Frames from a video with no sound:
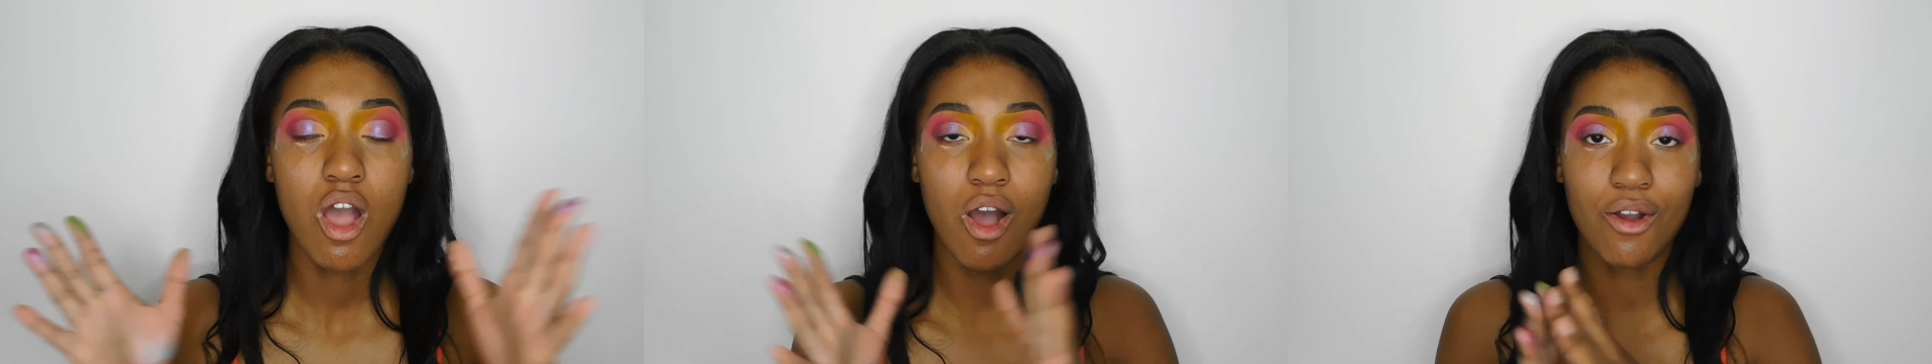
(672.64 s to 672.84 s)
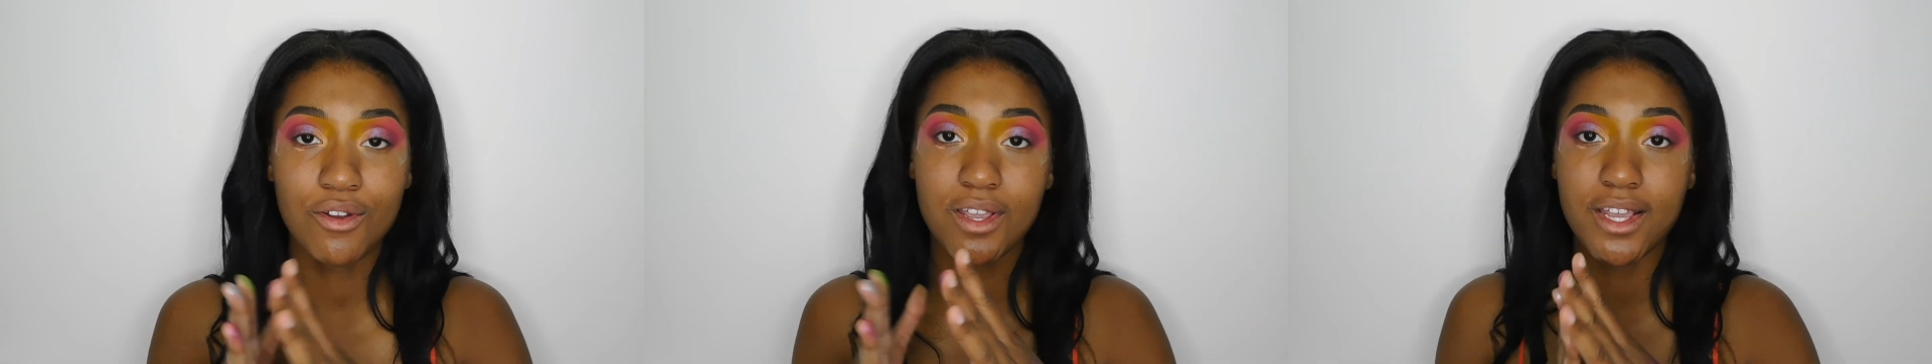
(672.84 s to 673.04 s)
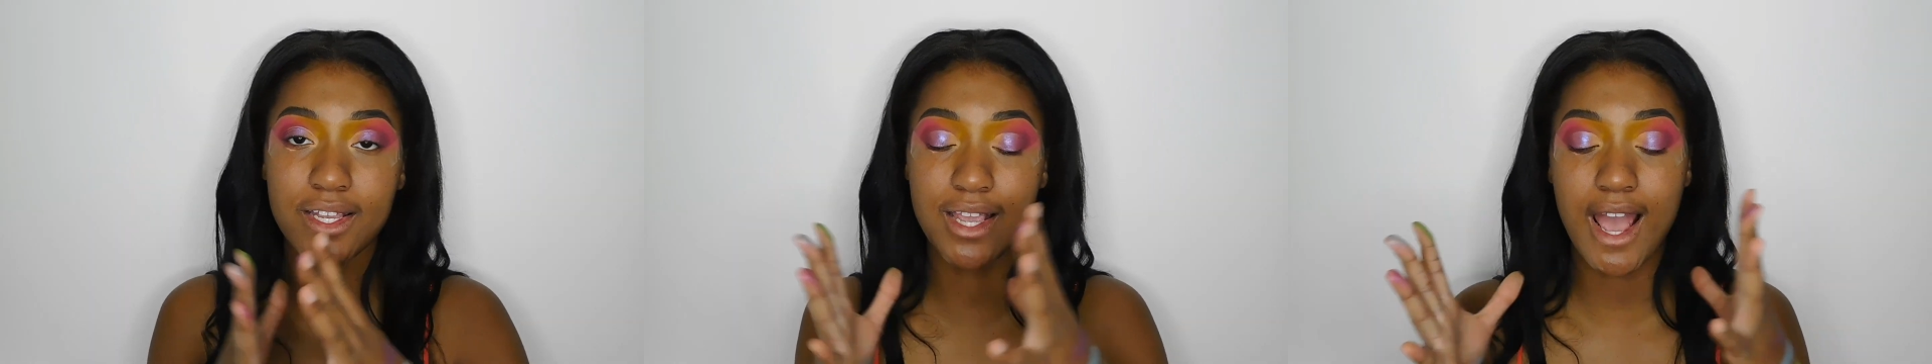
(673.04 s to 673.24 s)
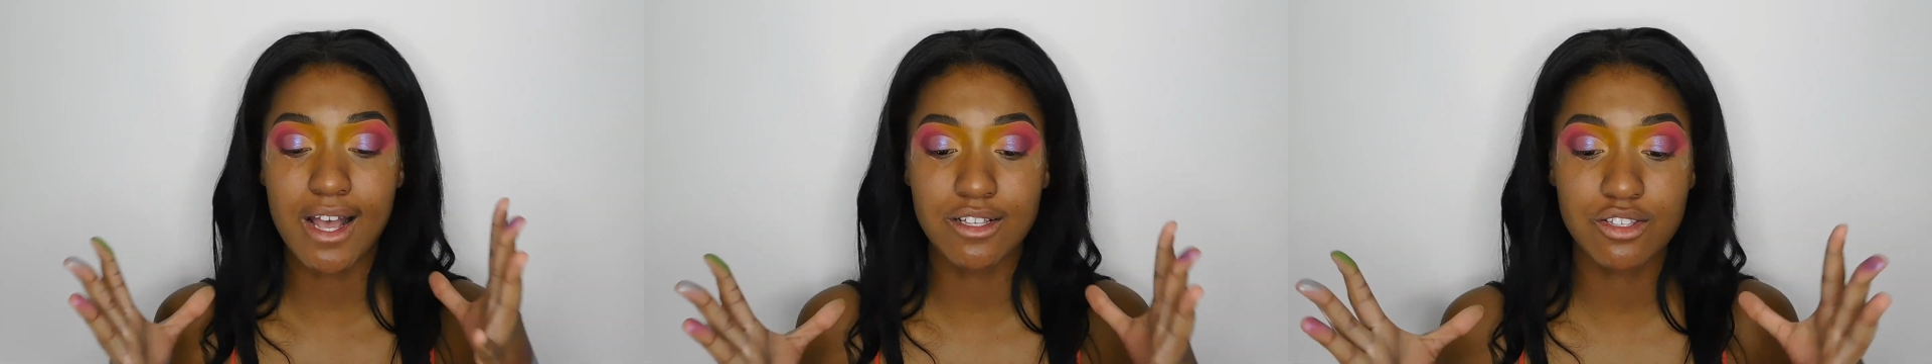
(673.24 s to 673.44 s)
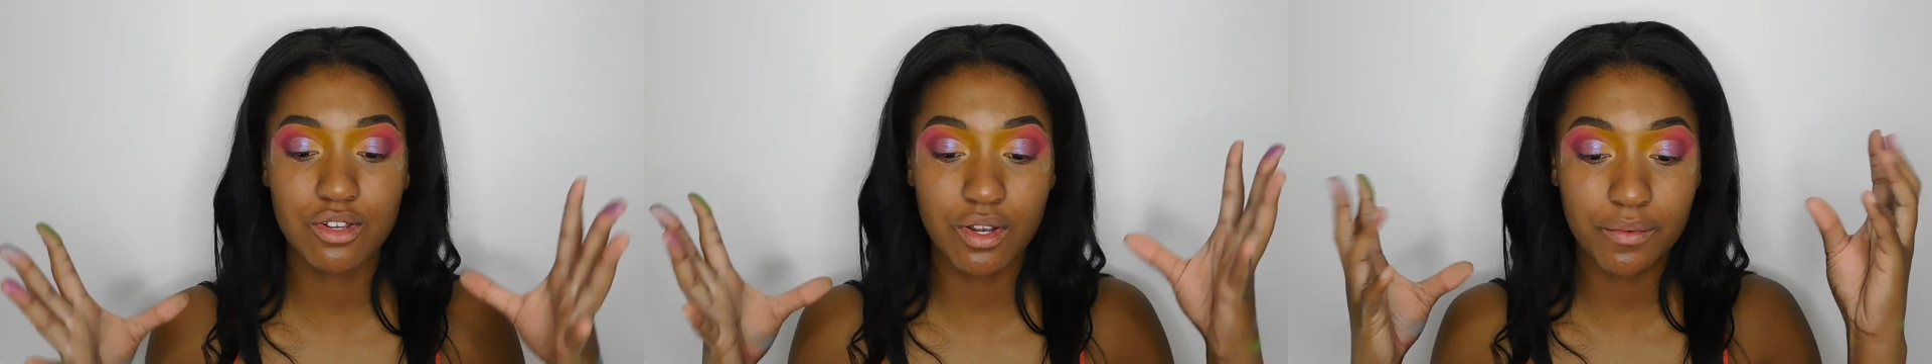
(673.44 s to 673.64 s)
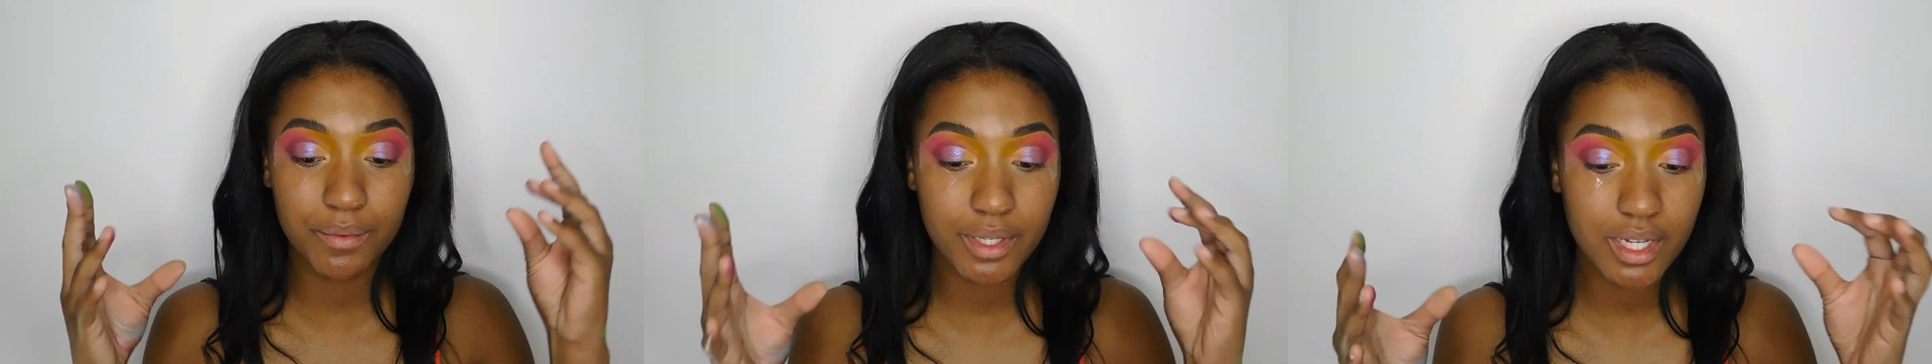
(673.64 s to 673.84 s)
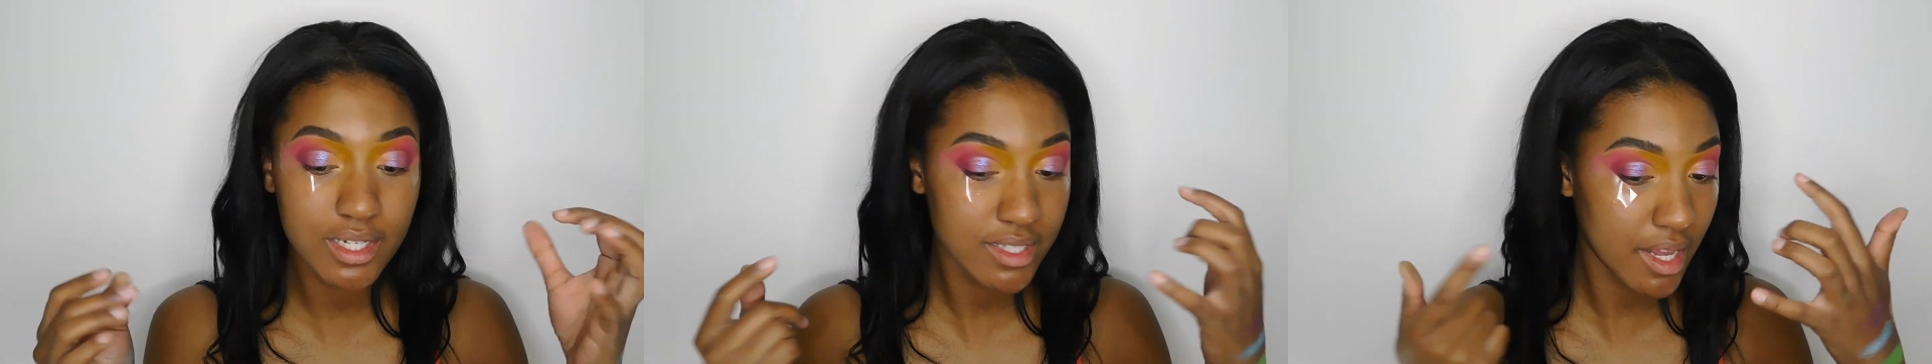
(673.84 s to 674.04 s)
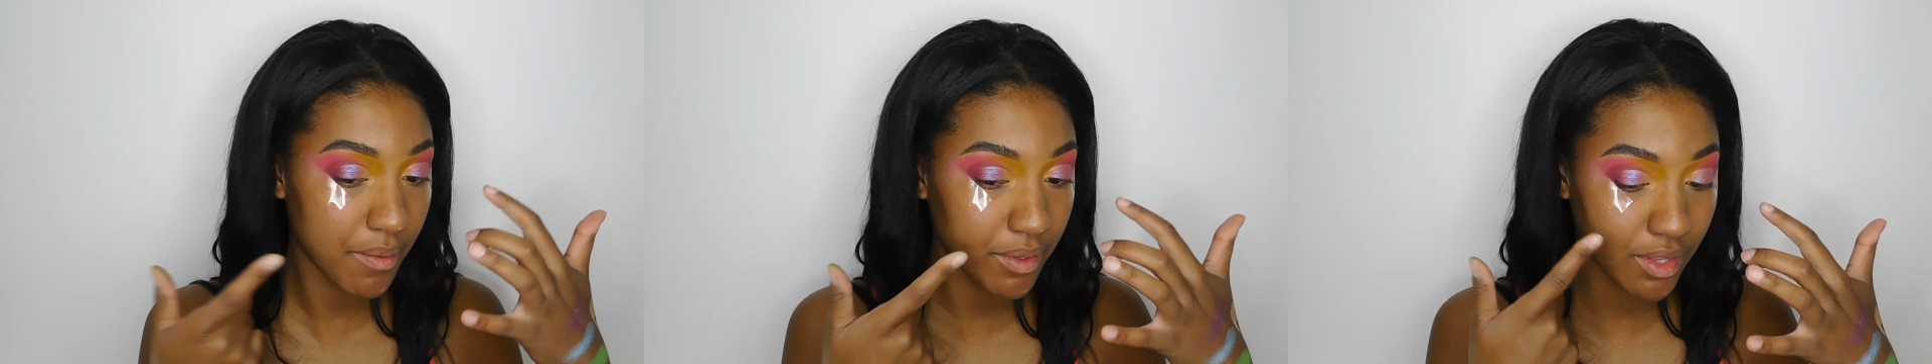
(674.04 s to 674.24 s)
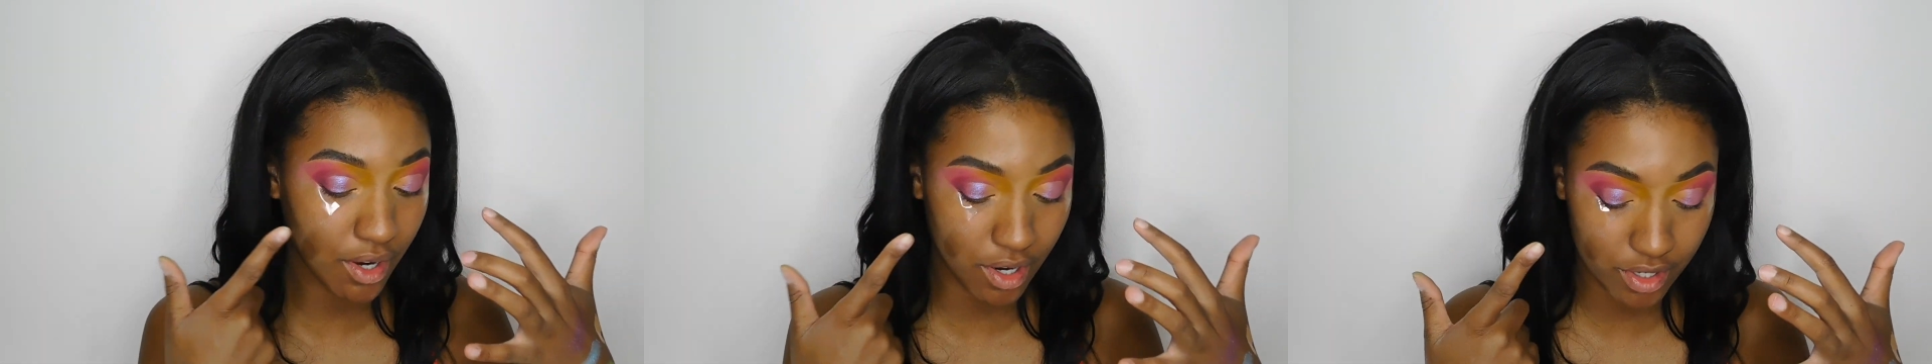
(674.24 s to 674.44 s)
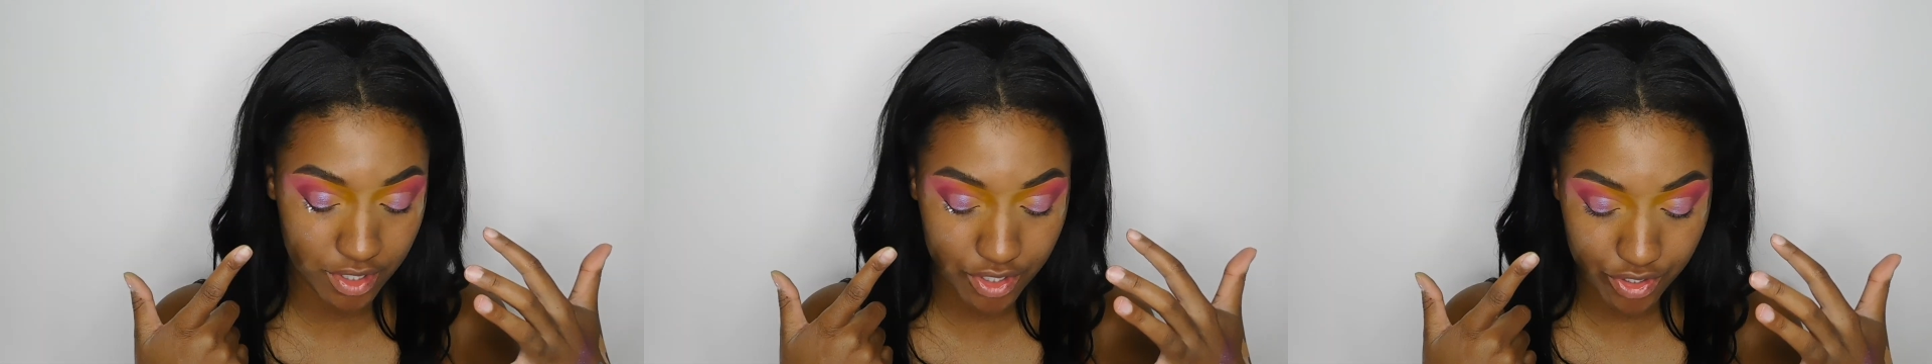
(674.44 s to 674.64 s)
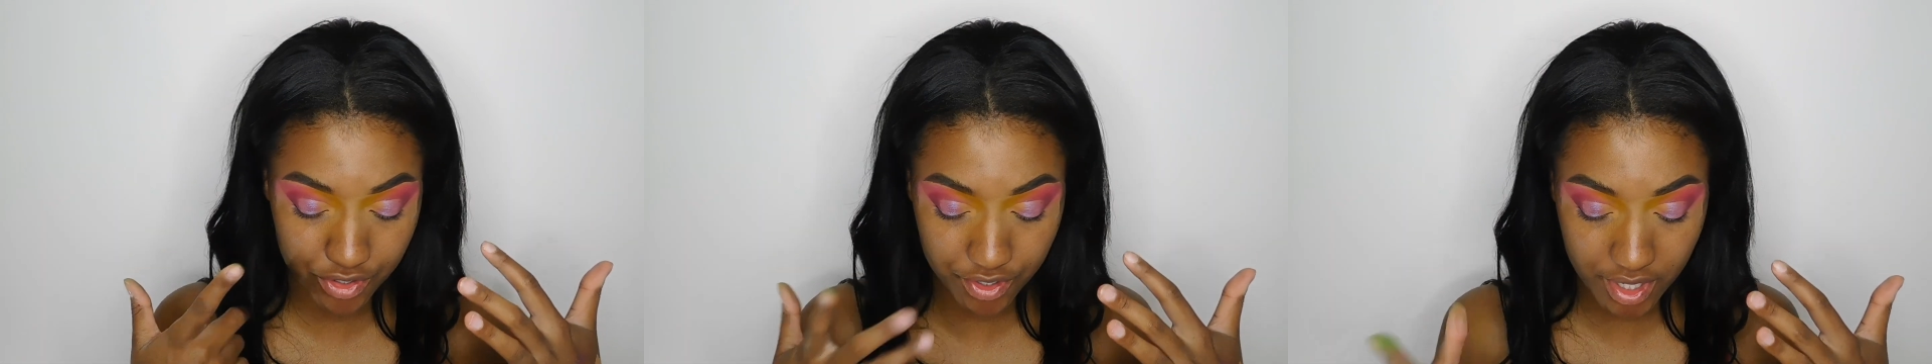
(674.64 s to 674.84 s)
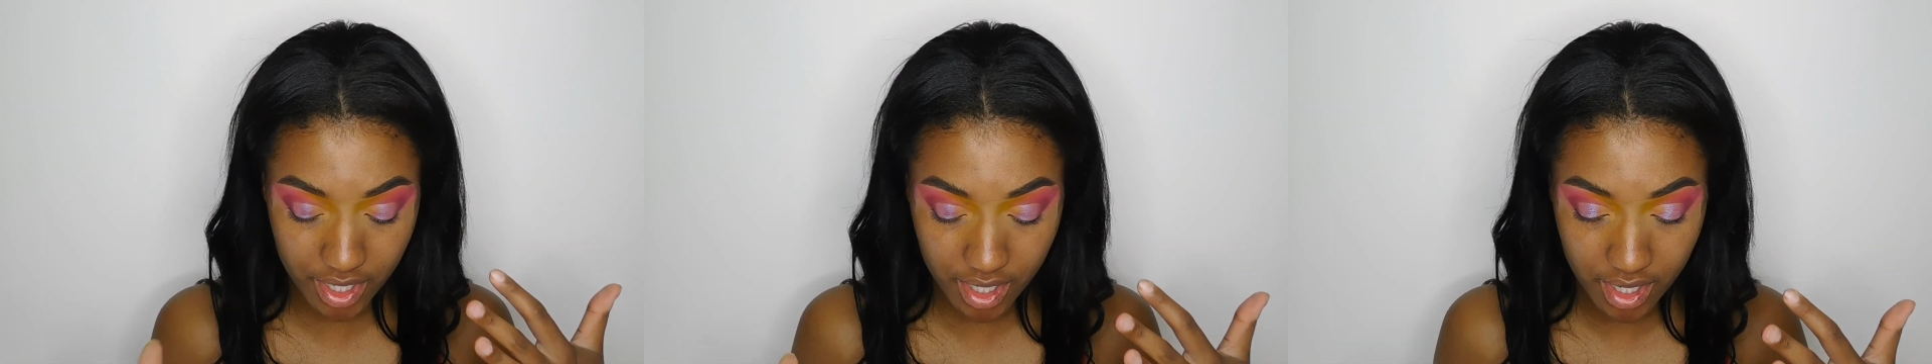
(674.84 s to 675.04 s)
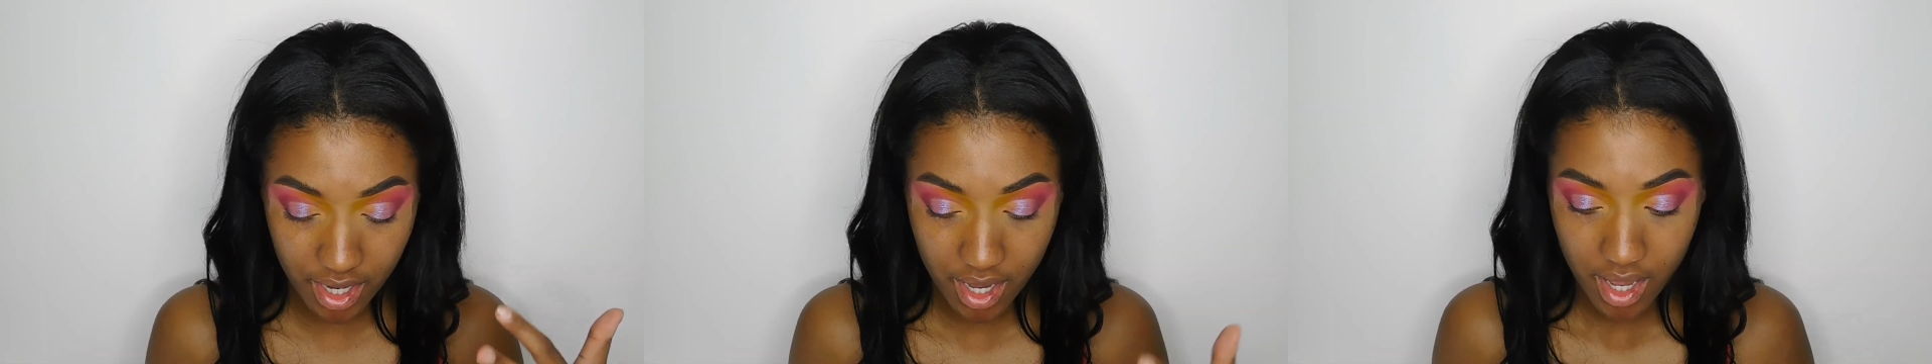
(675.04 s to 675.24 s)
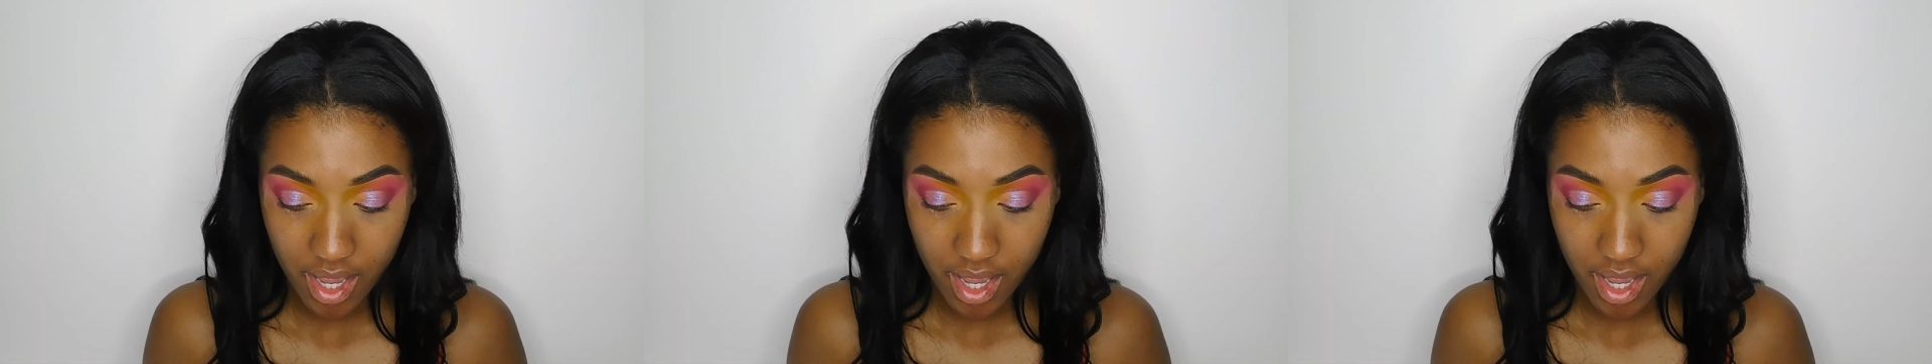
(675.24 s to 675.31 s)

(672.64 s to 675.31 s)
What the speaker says: Okay, yeah, so I realized that with Artistry,